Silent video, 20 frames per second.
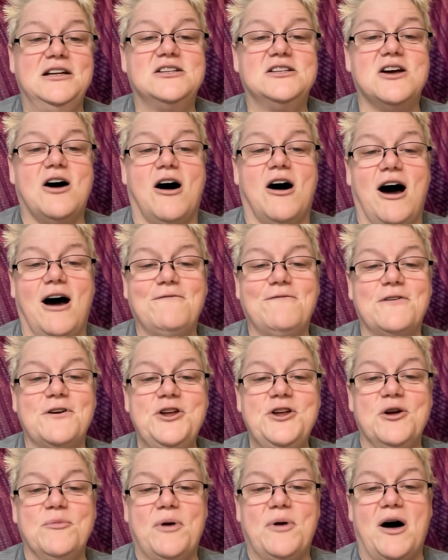to offer
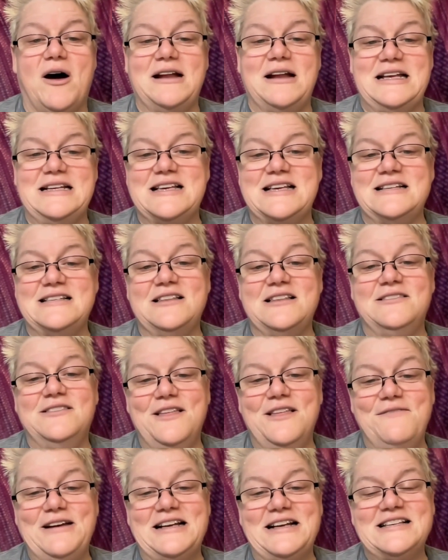your bodies as a
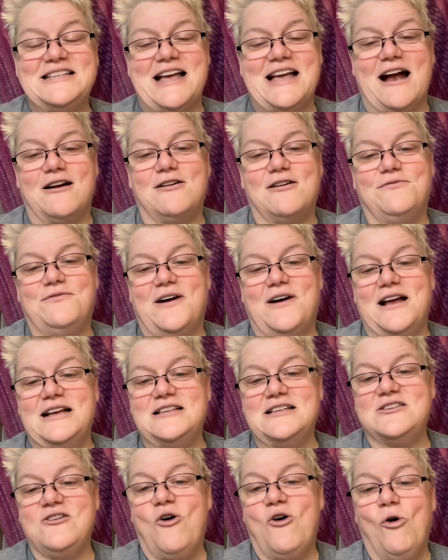living
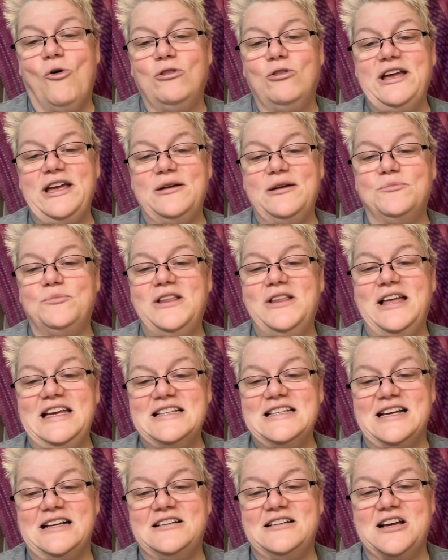sacrifice, holy and
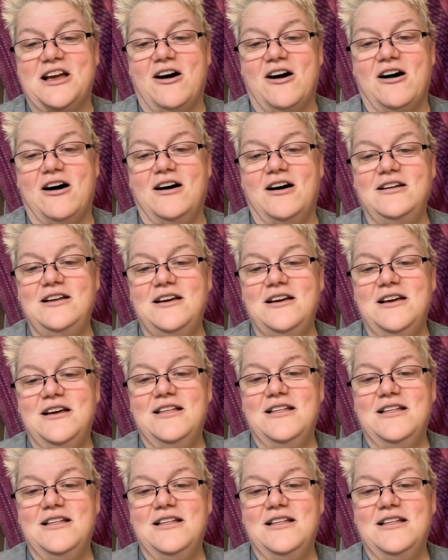pleasing to God.